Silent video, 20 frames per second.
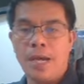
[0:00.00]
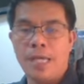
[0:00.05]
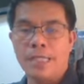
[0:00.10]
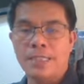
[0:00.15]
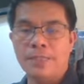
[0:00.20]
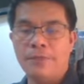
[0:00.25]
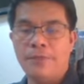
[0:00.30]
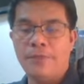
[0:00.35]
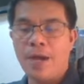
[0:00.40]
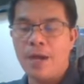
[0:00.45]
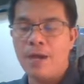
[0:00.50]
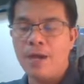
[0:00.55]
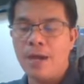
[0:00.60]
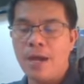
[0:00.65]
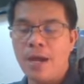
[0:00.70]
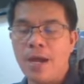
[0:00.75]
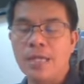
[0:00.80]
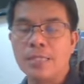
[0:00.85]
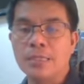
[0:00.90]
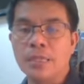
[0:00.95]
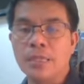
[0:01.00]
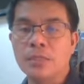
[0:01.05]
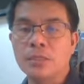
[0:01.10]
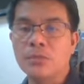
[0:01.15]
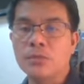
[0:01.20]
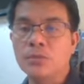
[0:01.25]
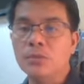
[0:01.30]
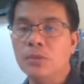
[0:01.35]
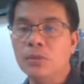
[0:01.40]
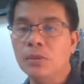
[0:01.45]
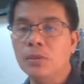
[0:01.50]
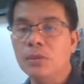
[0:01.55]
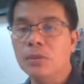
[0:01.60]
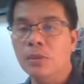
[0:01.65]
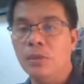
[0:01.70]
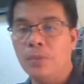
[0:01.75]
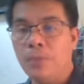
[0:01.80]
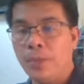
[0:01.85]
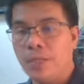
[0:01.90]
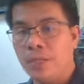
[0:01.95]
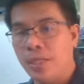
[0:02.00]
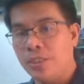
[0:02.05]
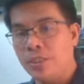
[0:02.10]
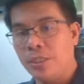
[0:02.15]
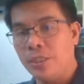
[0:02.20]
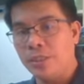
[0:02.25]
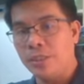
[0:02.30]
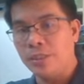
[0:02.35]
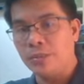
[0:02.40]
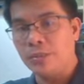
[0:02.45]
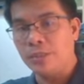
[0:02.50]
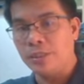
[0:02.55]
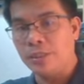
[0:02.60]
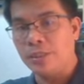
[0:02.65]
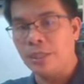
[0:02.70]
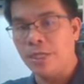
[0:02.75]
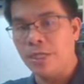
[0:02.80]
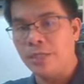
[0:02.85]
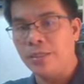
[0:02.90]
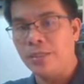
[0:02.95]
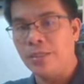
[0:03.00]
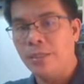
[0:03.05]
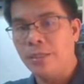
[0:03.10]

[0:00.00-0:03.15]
as far as school operation is concerned.